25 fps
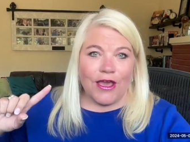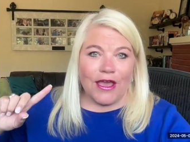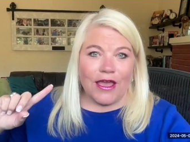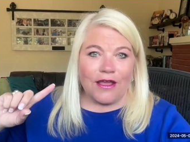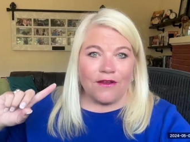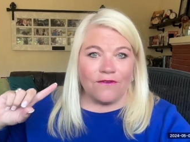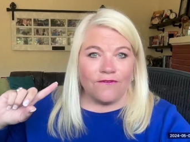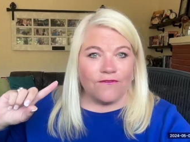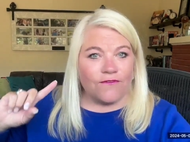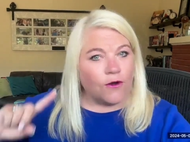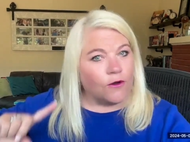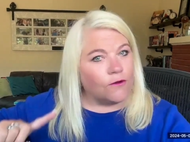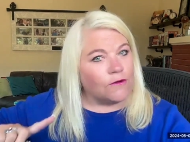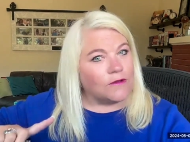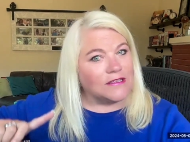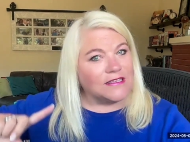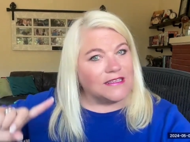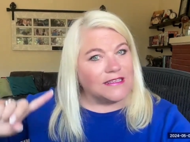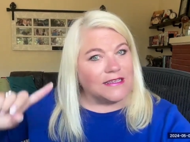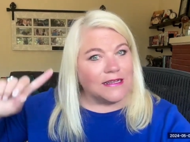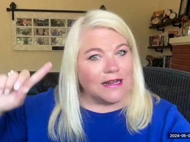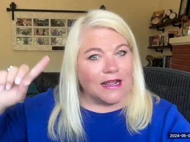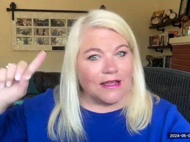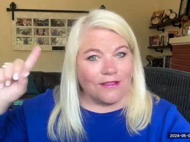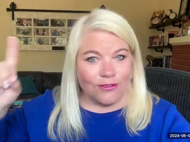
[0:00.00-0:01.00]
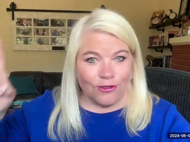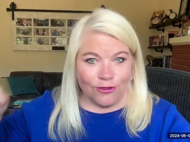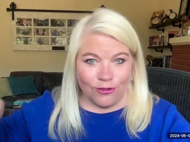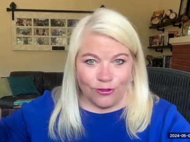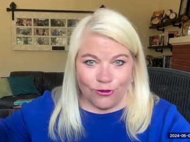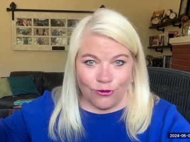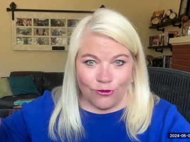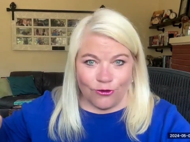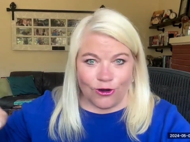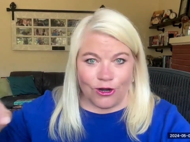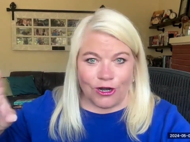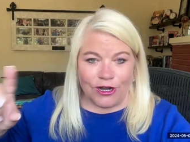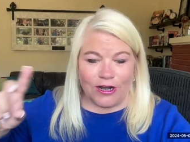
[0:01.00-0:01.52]
and focusing on the
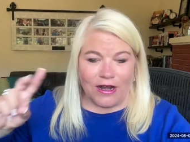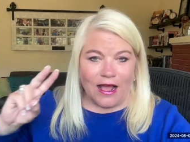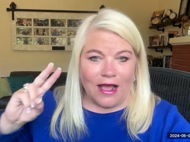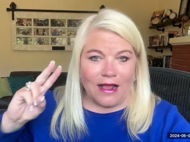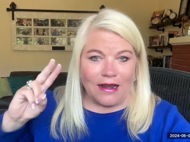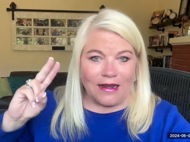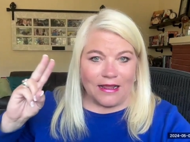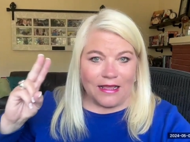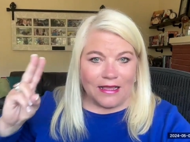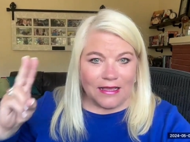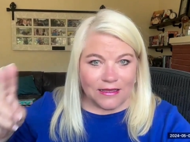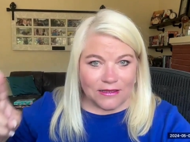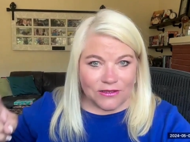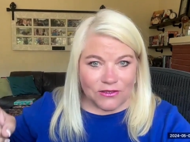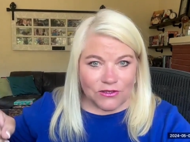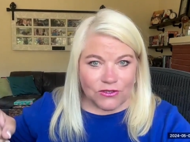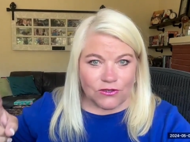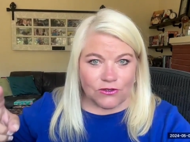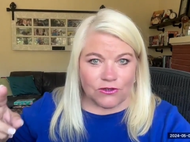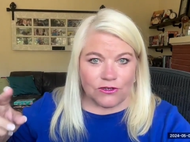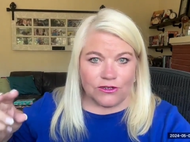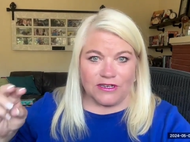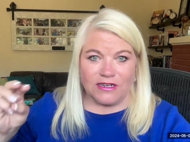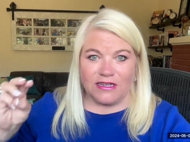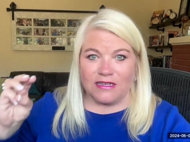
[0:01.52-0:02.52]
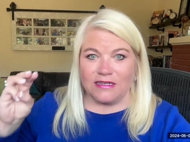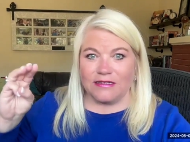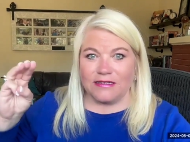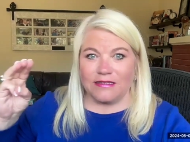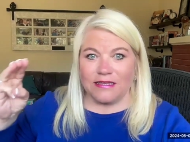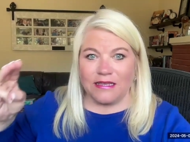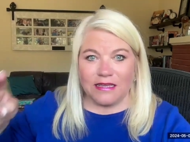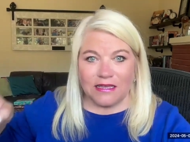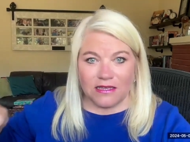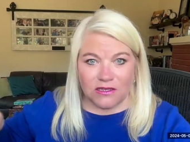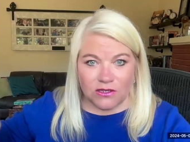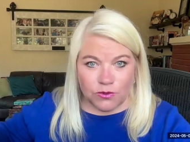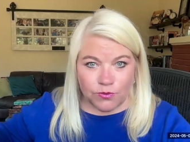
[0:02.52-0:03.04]
Lord, on His goodness,
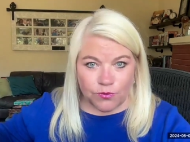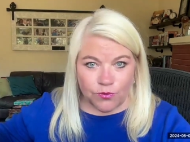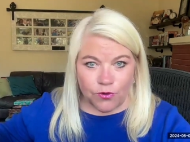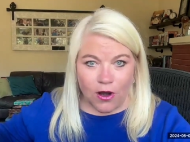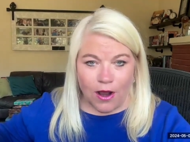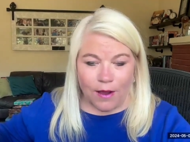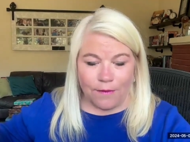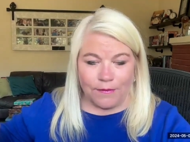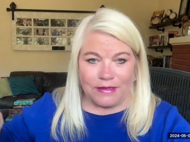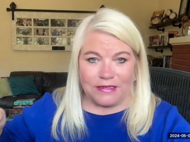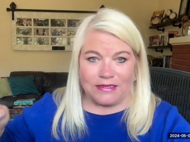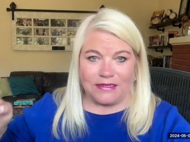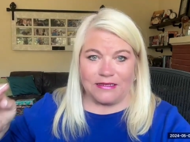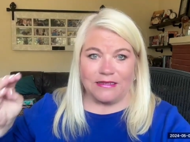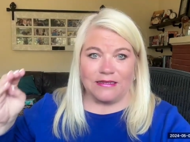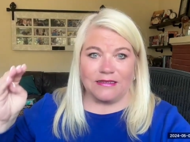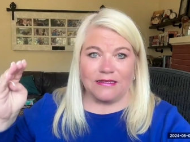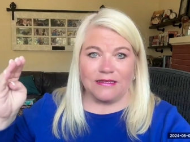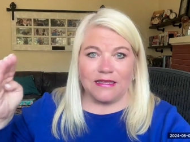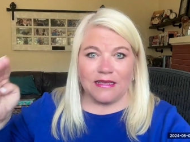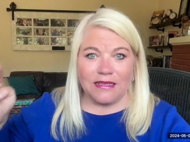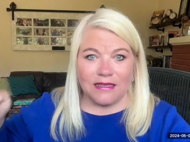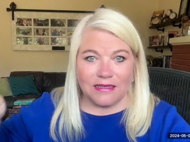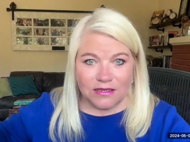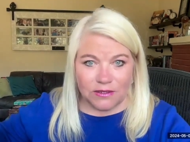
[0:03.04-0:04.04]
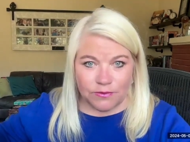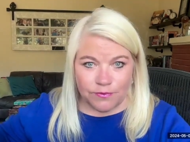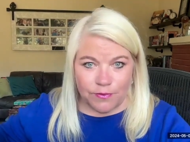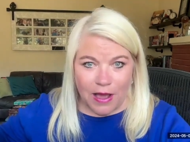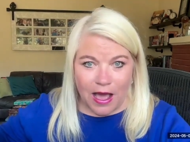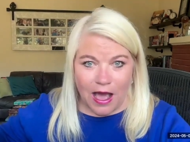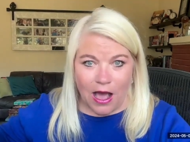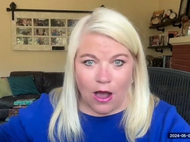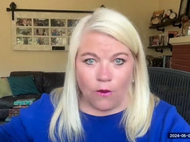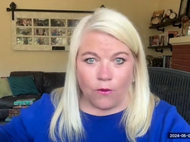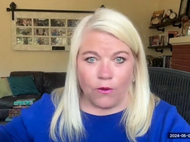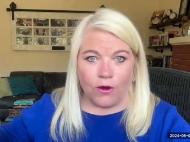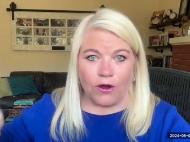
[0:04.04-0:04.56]
His promises, His
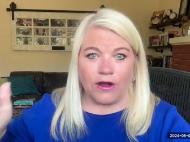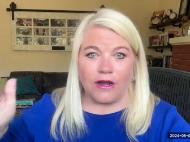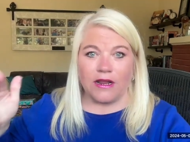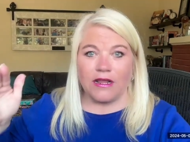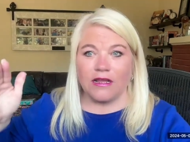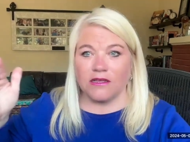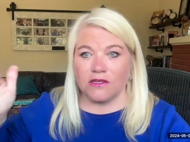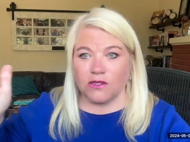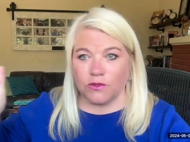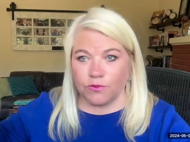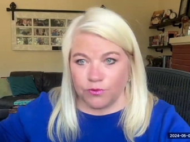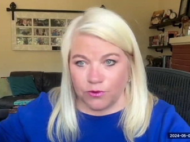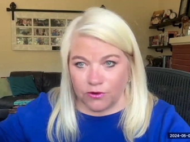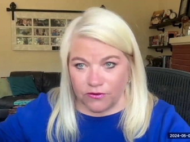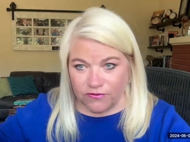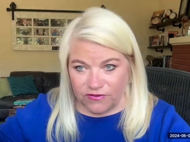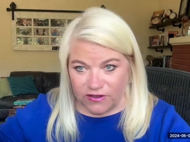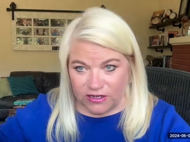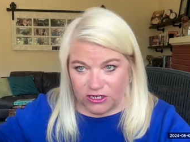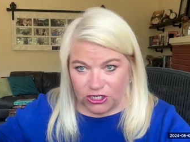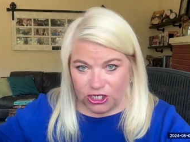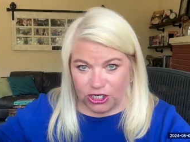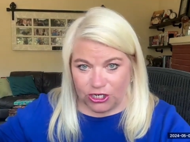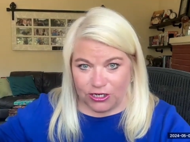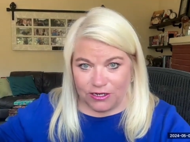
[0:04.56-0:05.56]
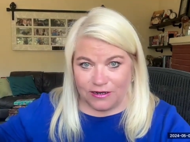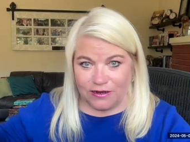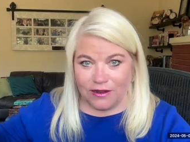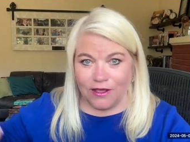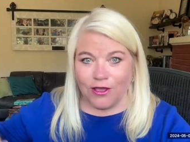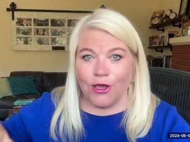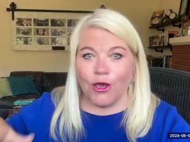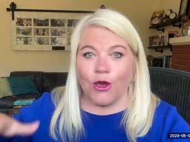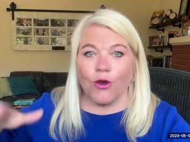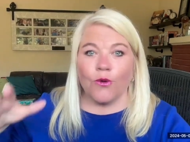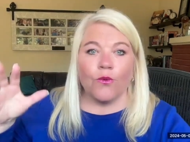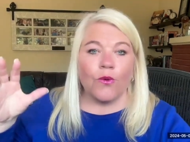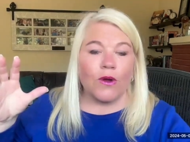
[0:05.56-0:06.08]
power, His provision,
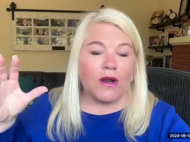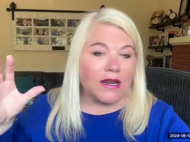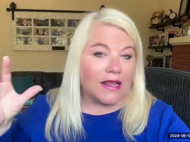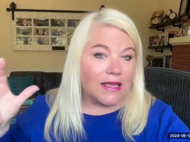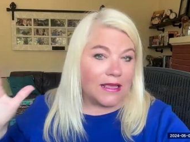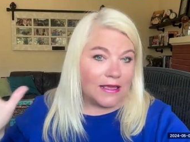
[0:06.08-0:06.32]
what